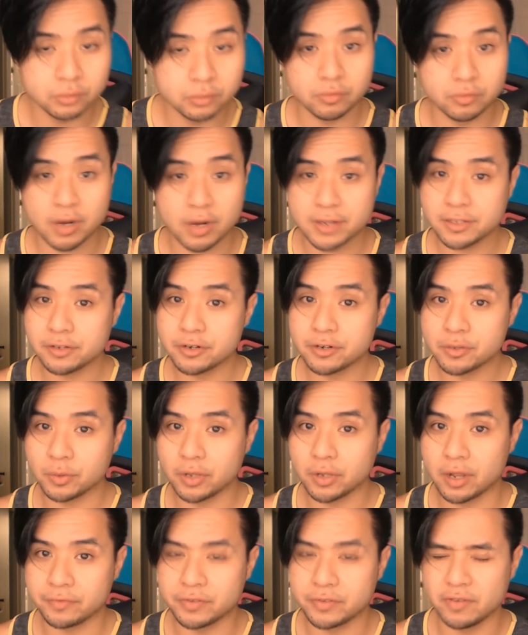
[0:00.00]
Wrestlers
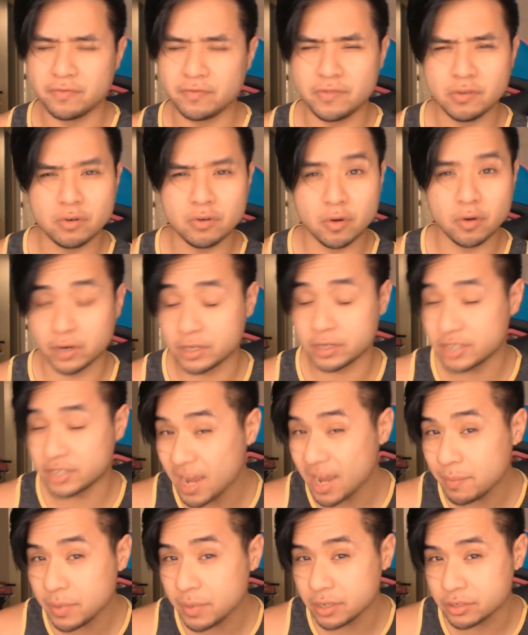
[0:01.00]
will often feud over a
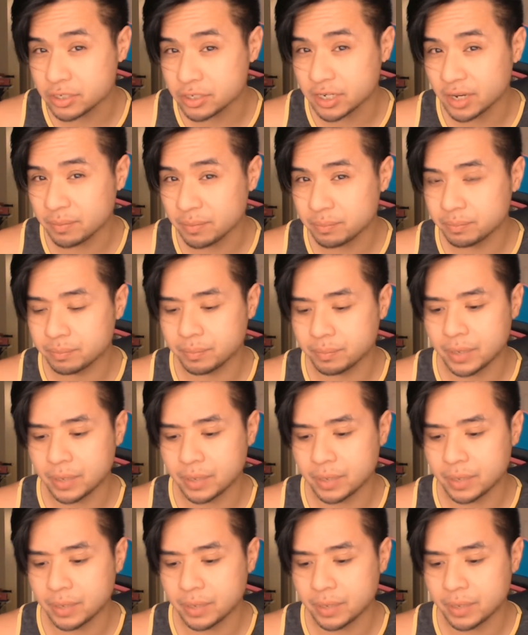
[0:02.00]
championship,